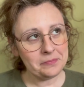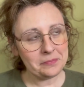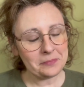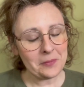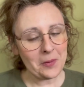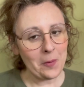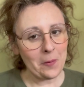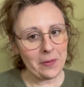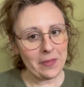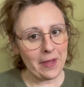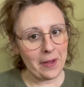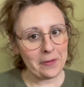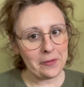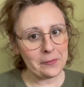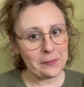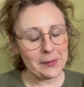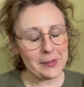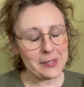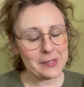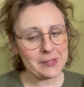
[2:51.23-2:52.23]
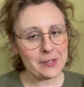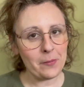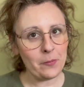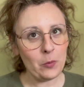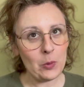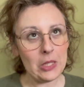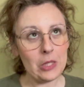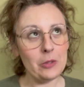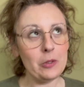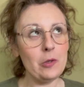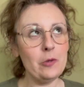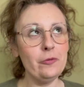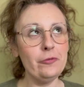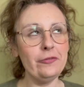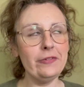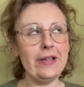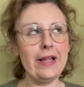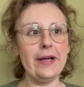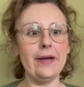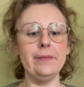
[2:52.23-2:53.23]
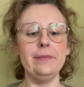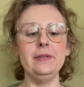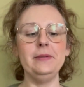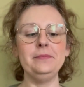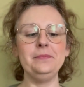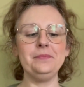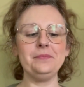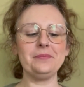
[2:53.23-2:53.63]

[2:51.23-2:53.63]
without there being some weirdo flub.